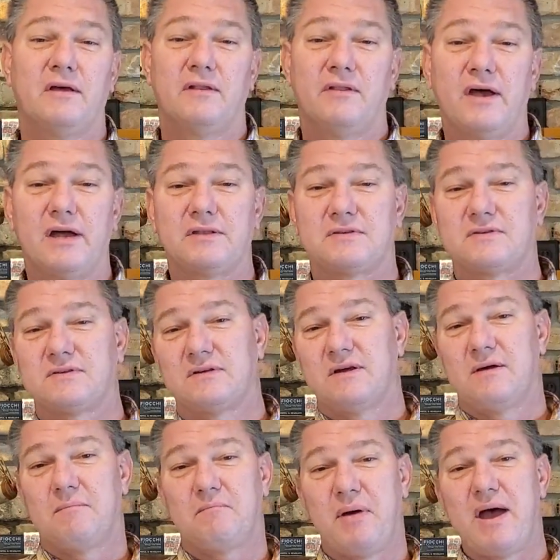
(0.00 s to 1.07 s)
That's
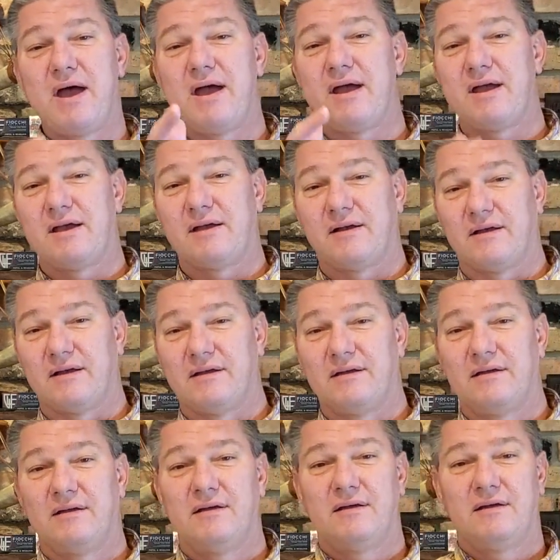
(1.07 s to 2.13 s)
bang,
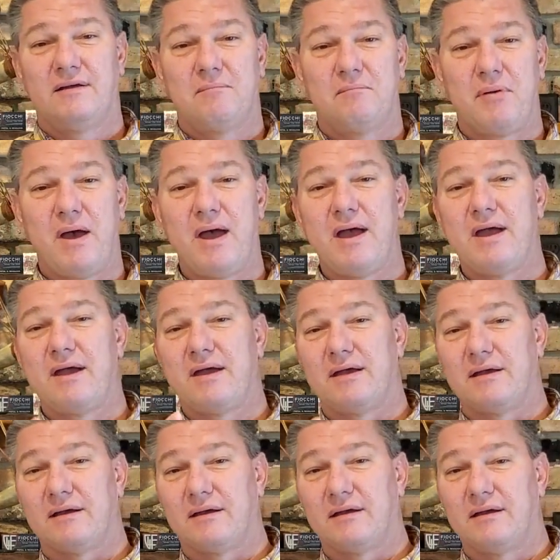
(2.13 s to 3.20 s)

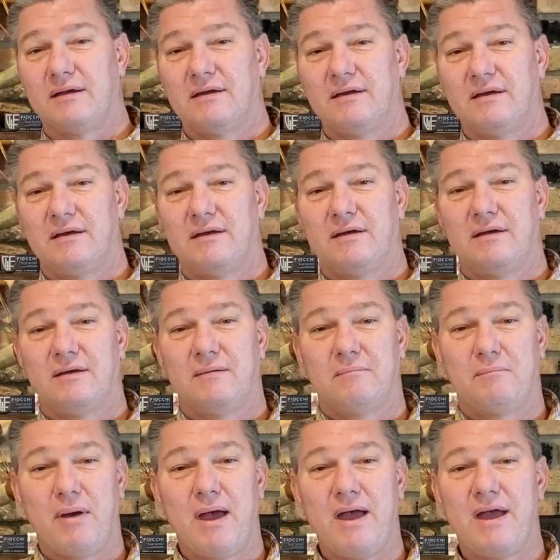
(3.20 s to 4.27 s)
bang,
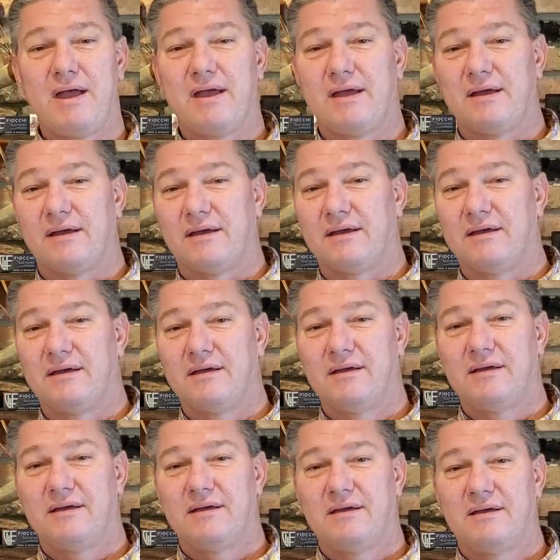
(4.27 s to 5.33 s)
bang,
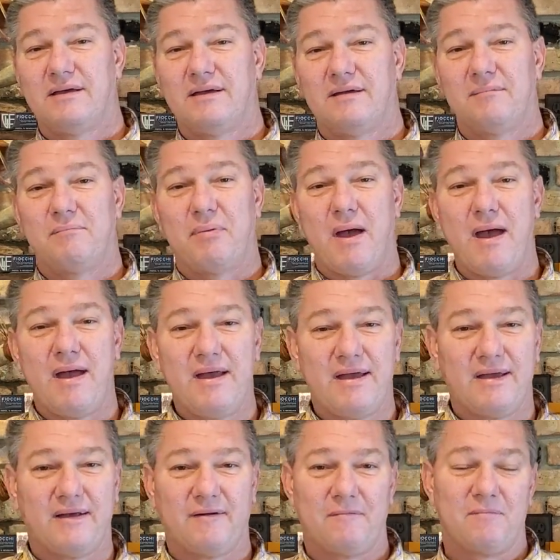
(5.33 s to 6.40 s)

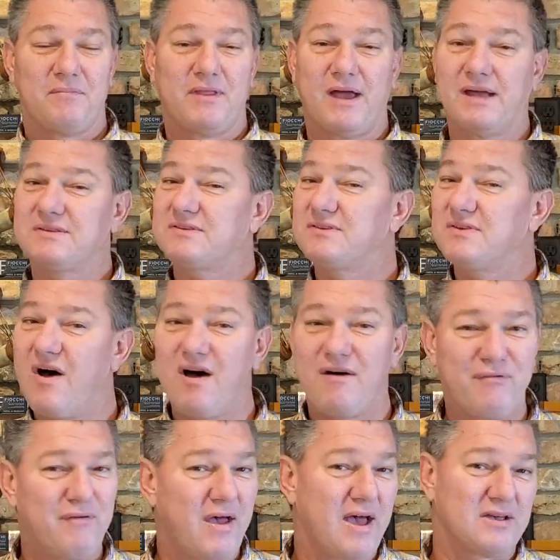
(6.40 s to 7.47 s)
bang. That's
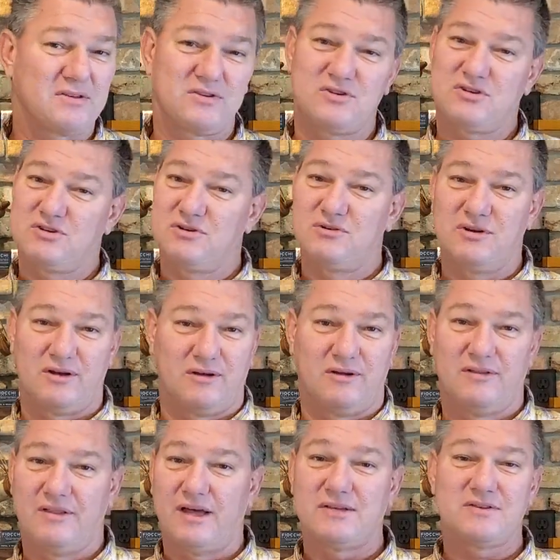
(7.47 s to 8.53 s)
not fast shooting.
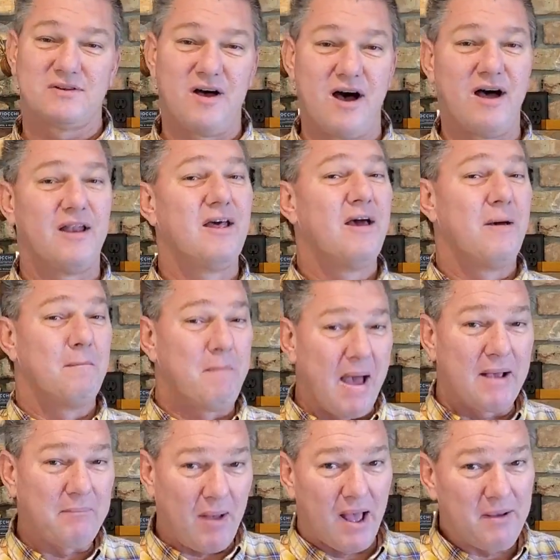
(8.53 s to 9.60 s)
That's not
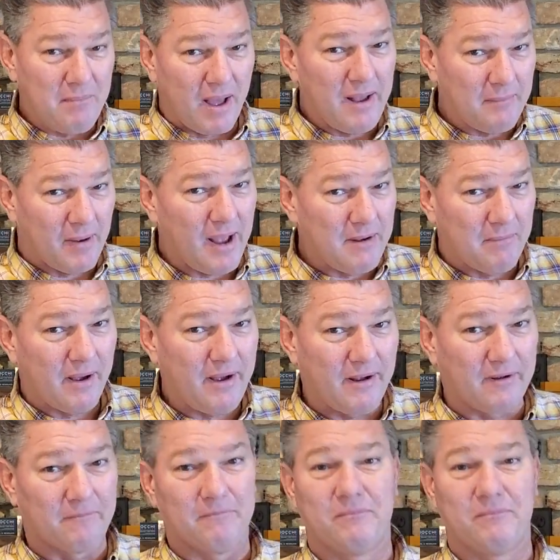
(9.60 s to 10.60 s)
bang, bang, bang, bang, bang.